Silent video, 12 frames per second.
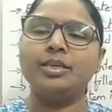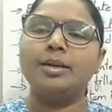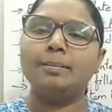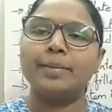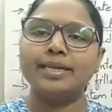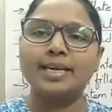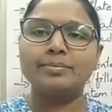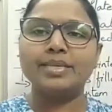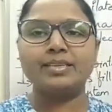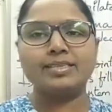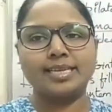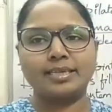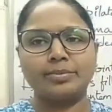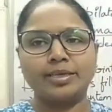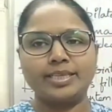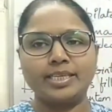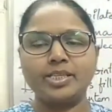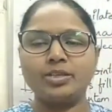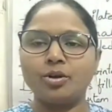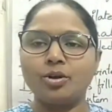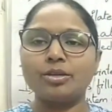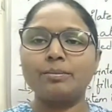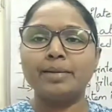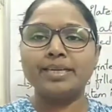metameric segmentation or
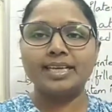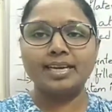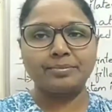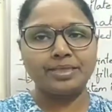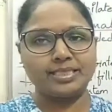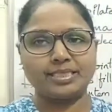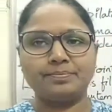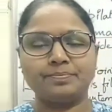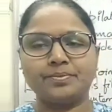metamerism.